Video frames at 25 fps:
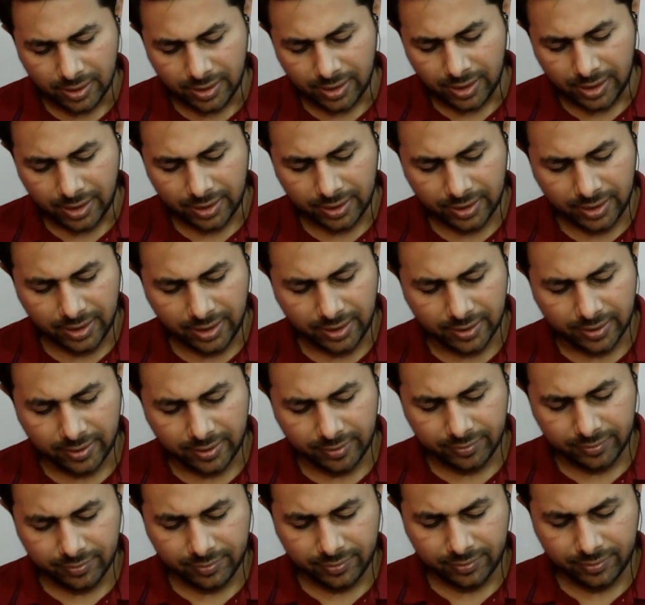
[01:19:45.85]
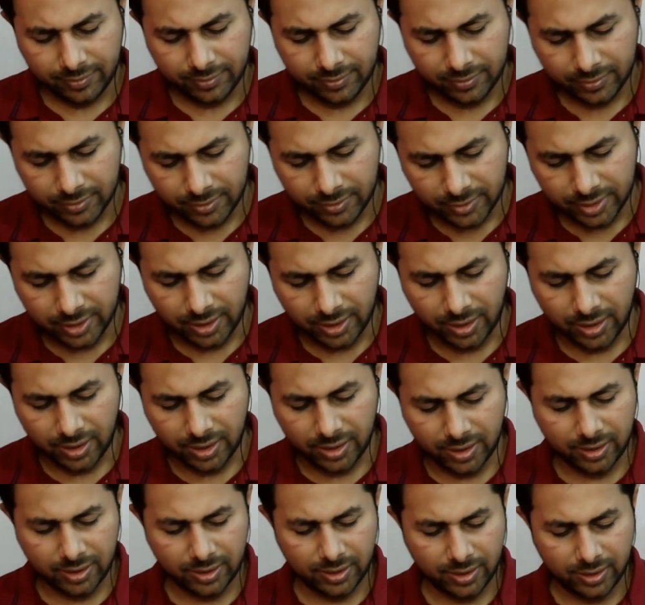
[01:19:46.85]
And then
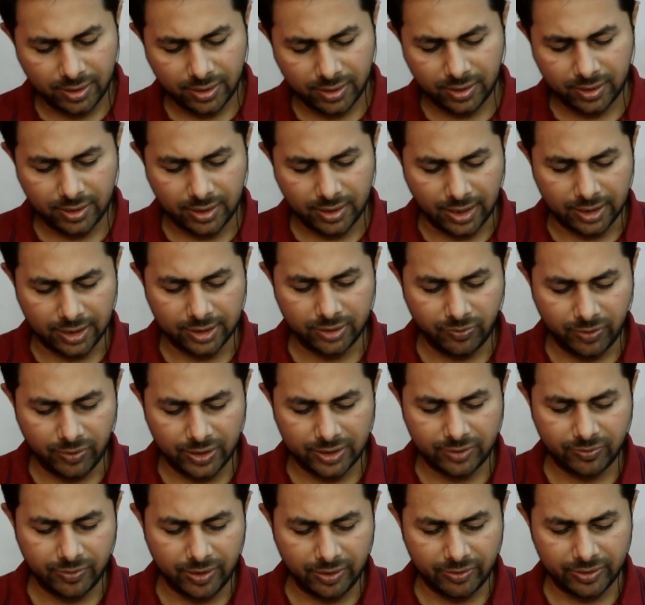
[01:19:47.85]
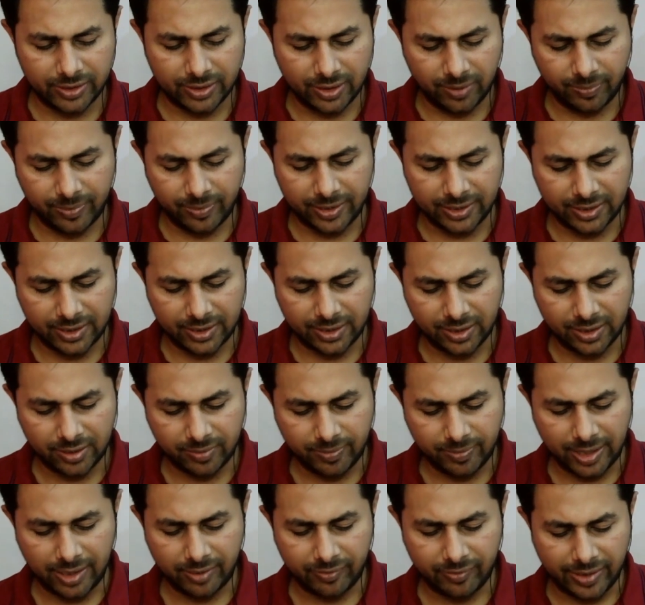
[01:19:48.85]
a transverse wave is represented
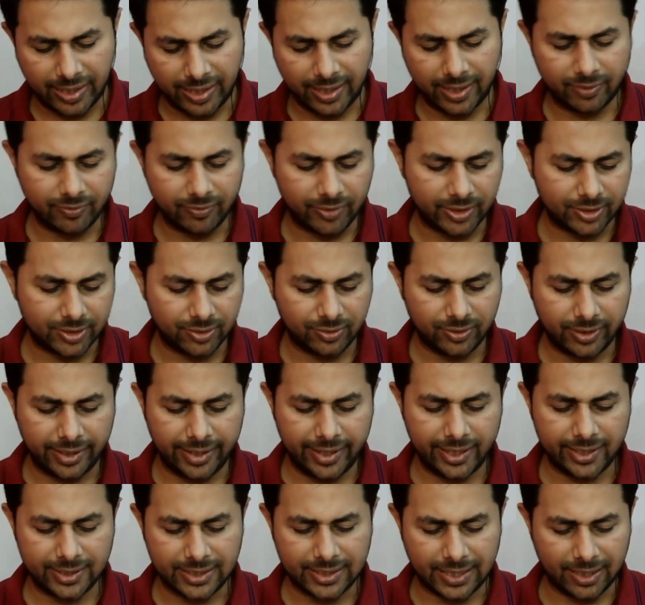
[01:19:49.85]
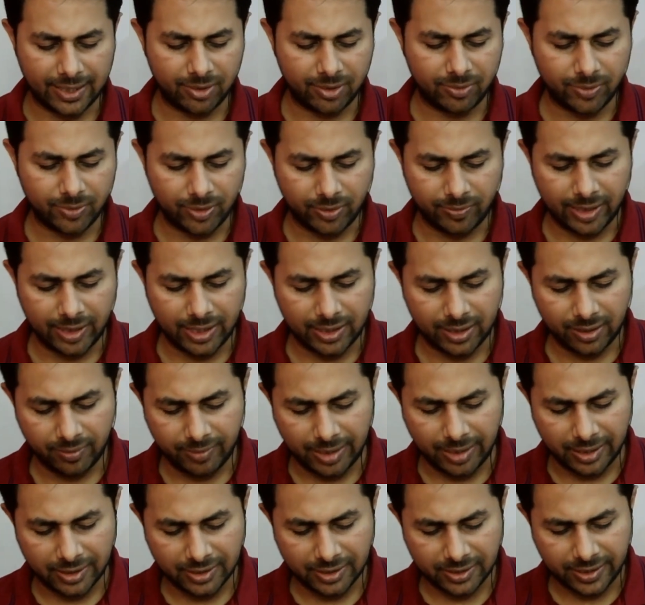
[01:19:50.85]
by y equals to a sine of omega t
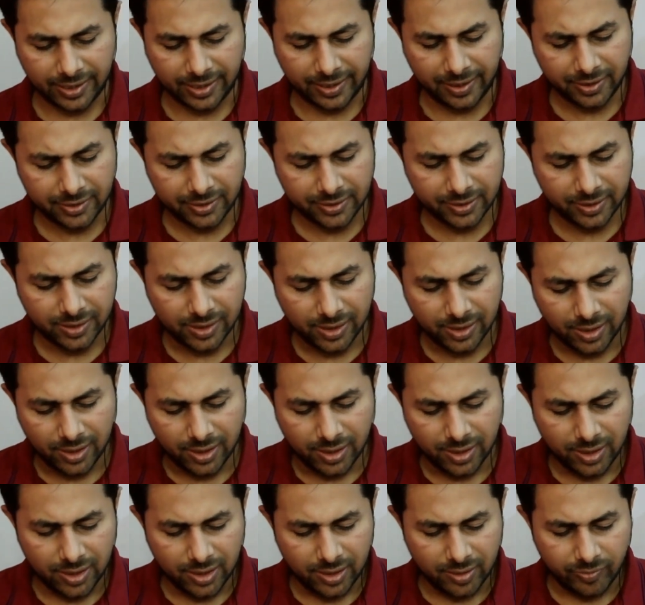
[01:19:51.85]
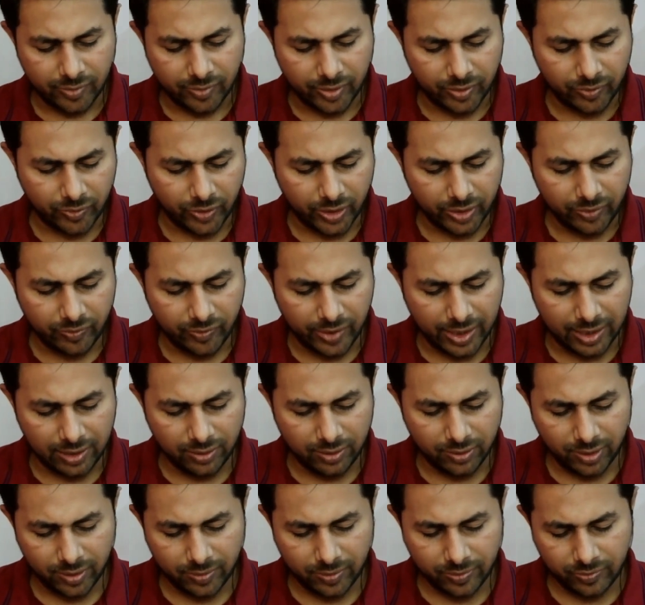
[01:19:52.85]
minus kx. For what value
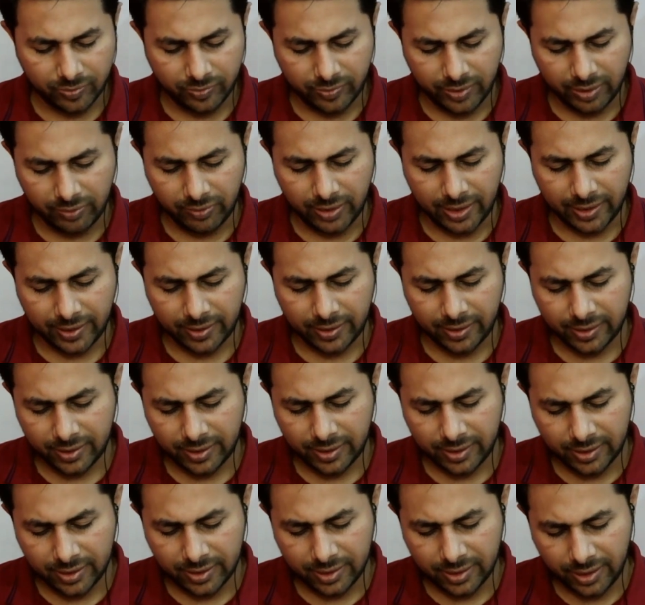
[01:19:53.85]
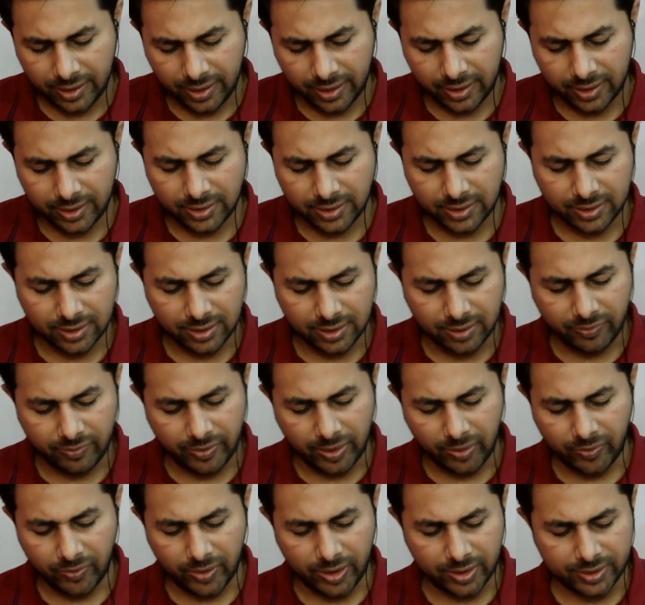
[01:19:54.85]
of wavelength is the
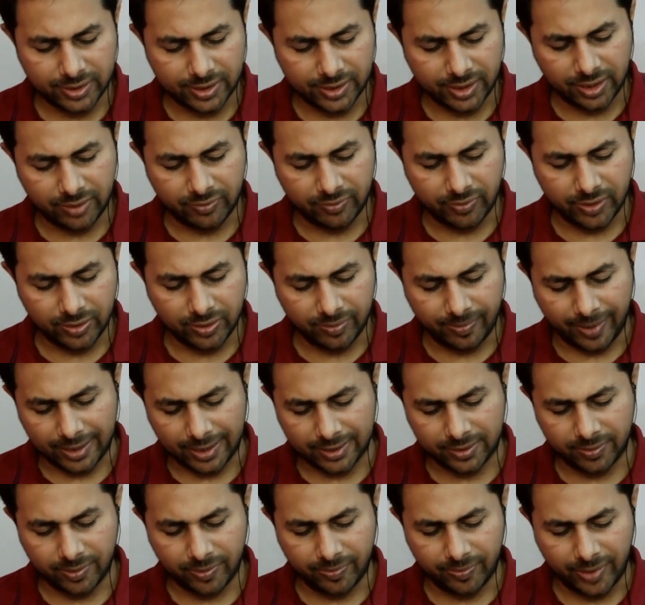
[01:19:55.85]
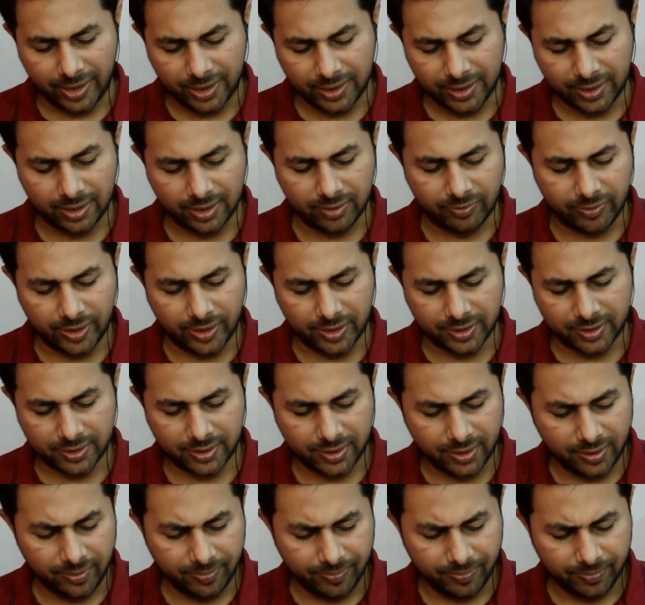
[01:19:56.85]
wave velocity equal to maximum particle
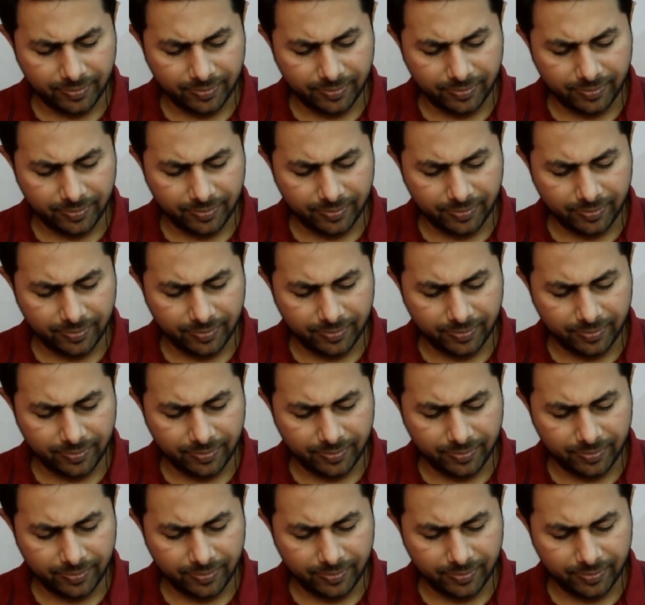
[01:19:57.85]
velocity.